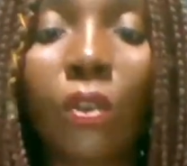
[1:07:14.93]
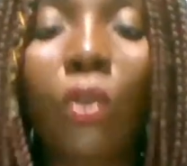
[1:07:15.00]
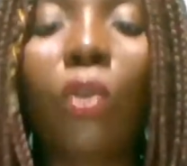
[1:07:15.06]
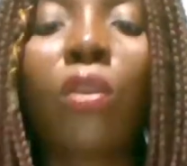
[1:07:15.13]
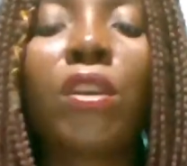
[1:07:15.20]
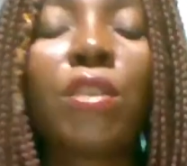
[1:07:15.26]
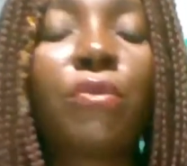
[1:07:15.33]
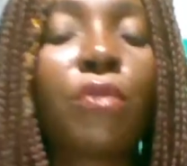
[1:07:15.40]

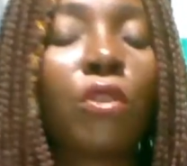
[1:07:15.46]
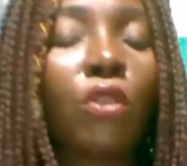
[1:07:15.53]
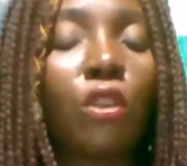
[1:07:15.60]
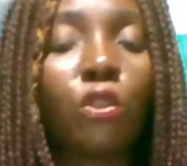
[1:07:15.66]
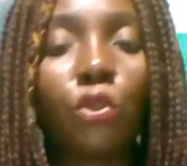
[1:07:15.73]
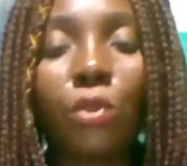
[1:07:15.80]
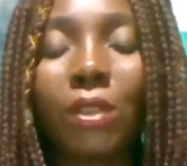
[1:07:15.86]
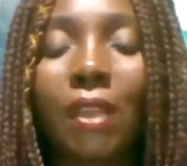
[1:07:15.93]
or if you're
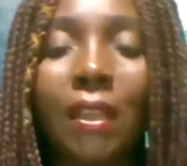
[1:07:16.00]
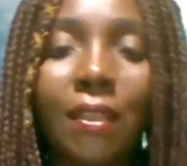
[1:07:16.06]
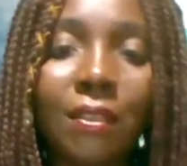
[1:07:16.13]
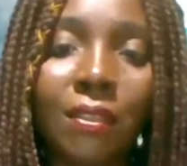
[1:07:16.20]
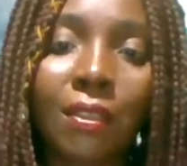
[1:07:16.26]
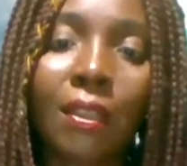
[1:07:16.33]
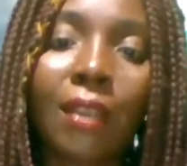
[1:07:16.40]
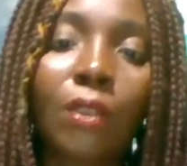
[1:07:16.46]
not doing
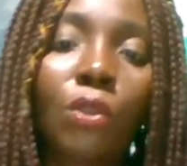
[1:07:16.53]
anything at